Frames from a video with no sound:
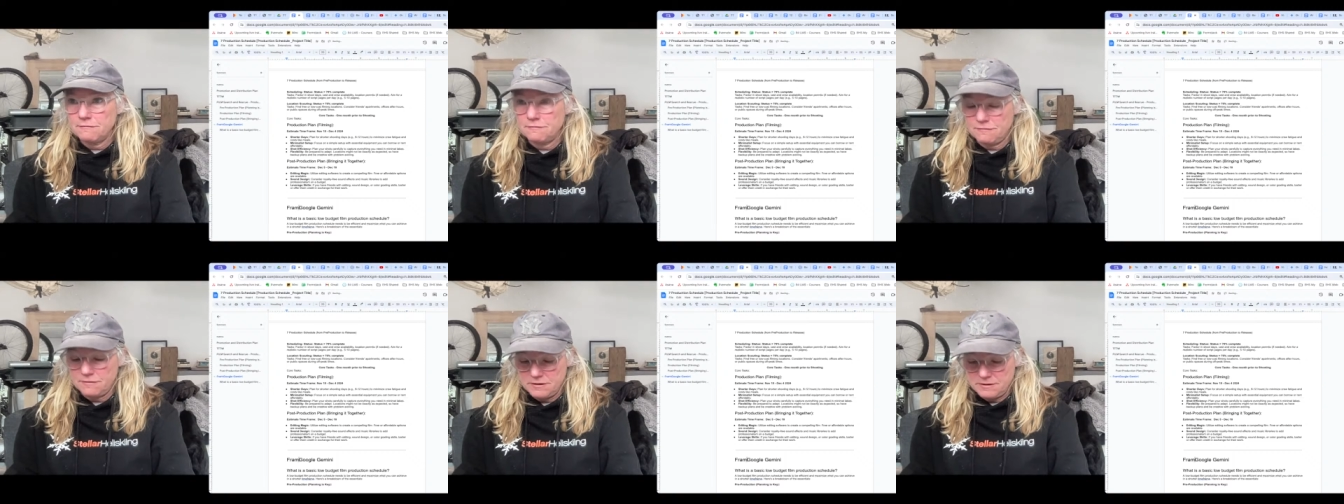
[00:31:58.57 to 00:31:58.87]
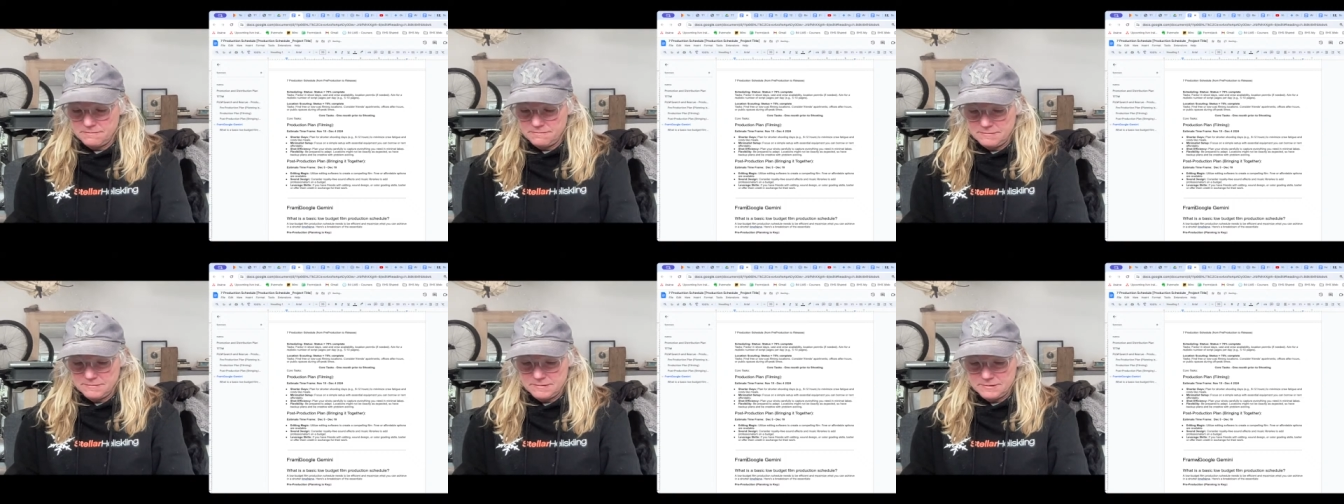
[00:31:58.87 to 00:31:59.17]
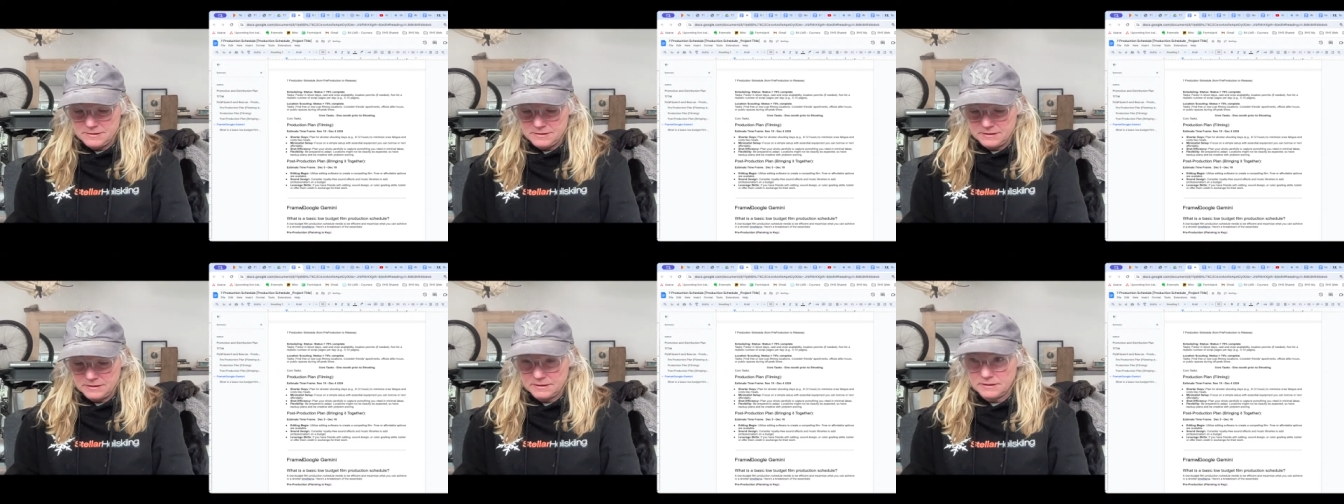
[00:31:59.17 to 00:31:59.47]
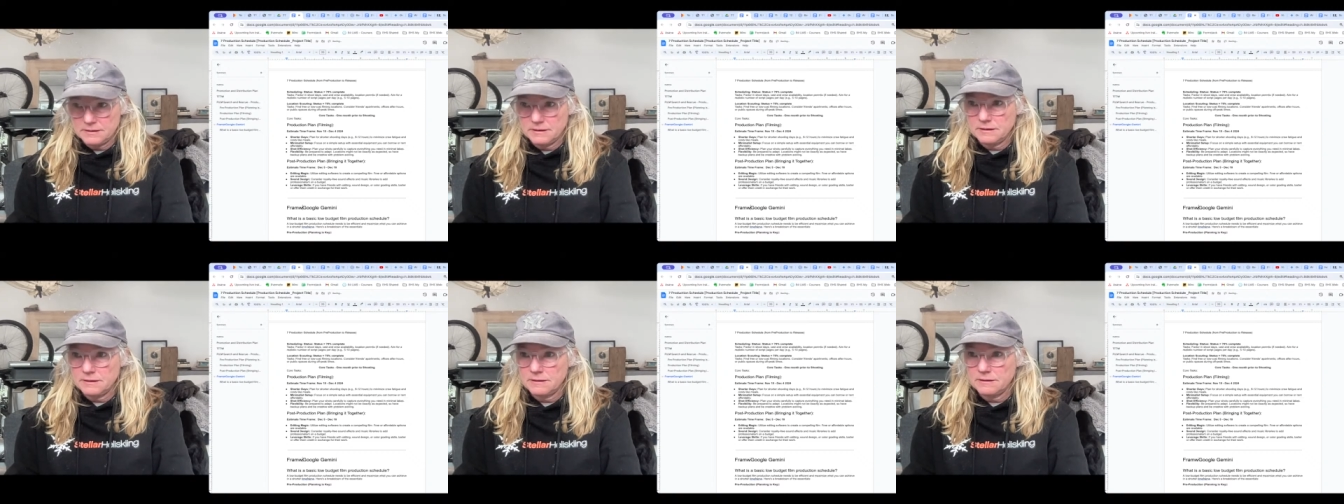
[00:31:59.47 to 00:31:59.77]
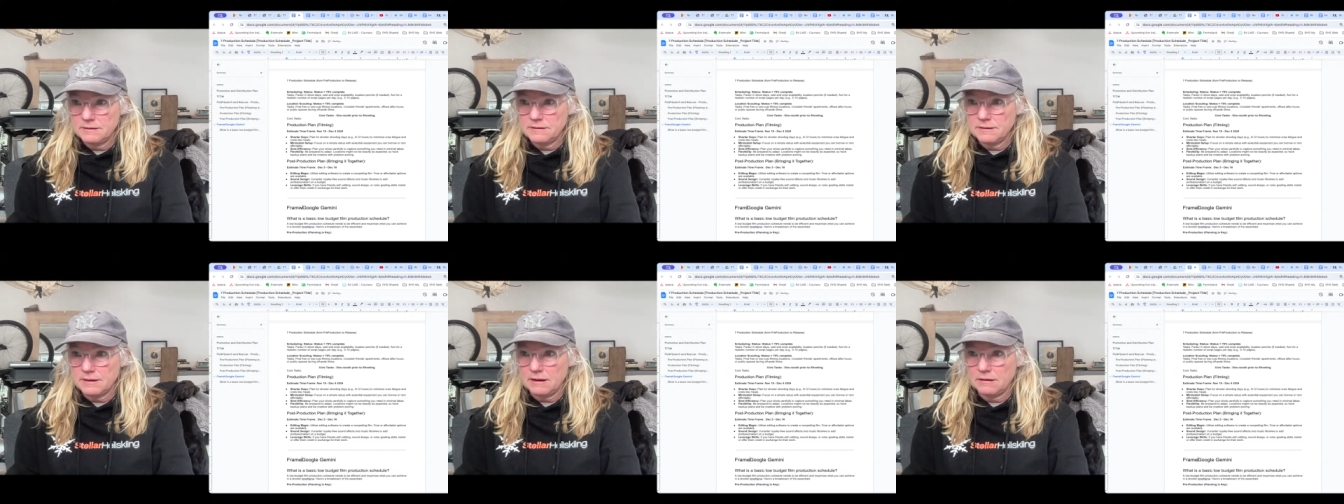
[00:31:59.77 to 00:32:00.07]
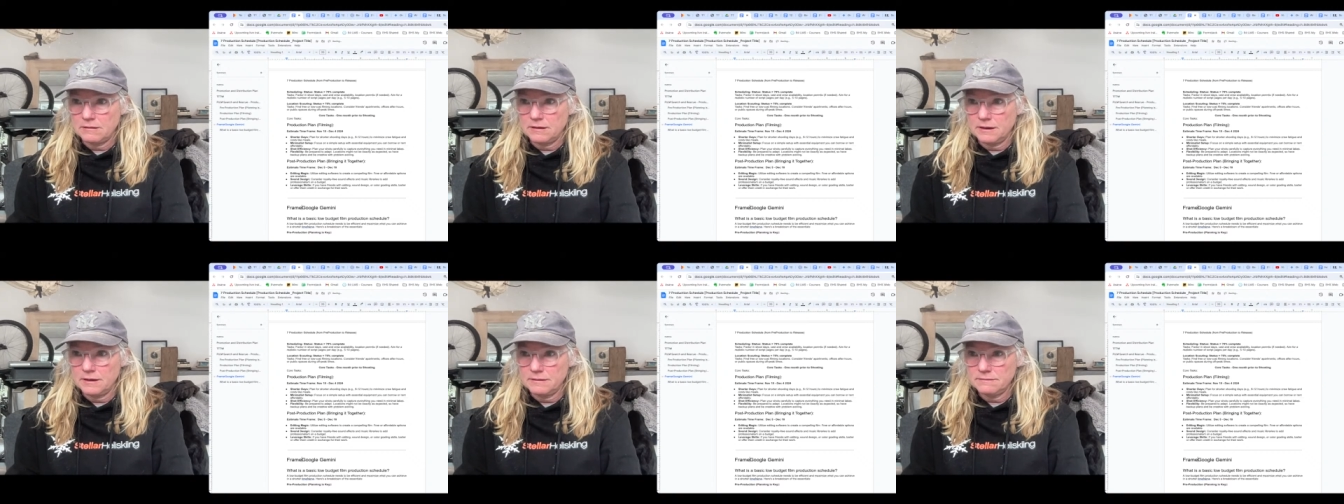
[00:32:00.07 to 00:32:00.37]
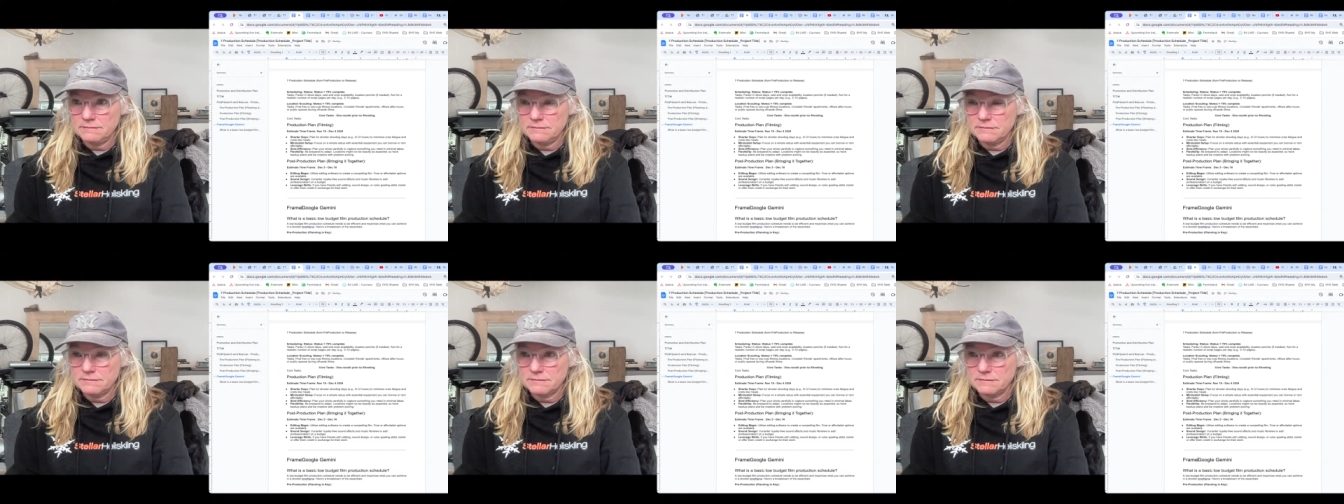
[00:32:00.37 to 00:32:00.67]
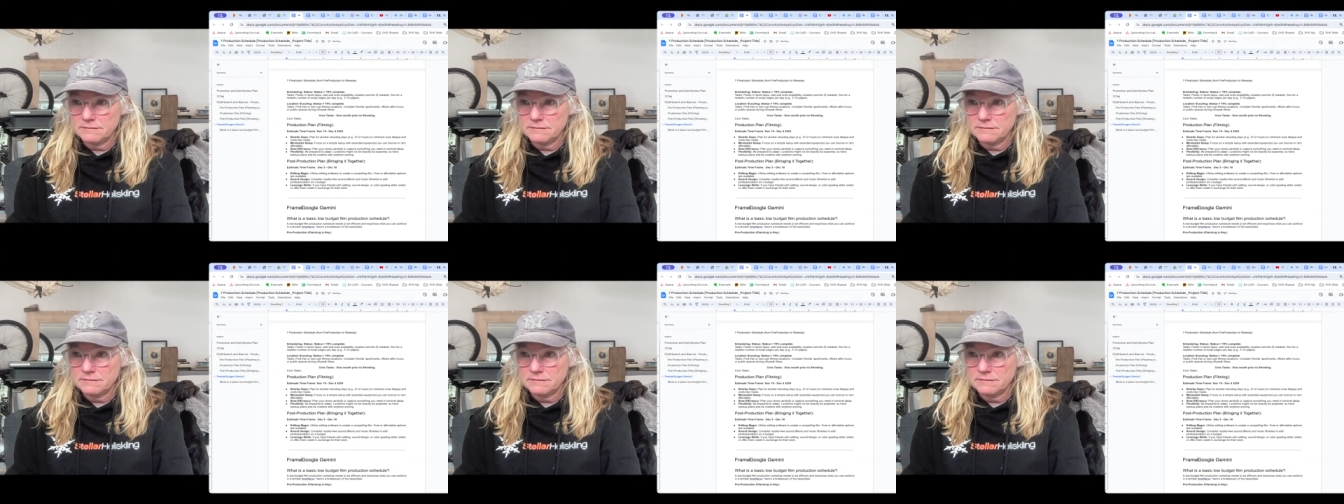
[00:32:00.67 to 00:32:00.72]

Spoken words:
Framework, outline.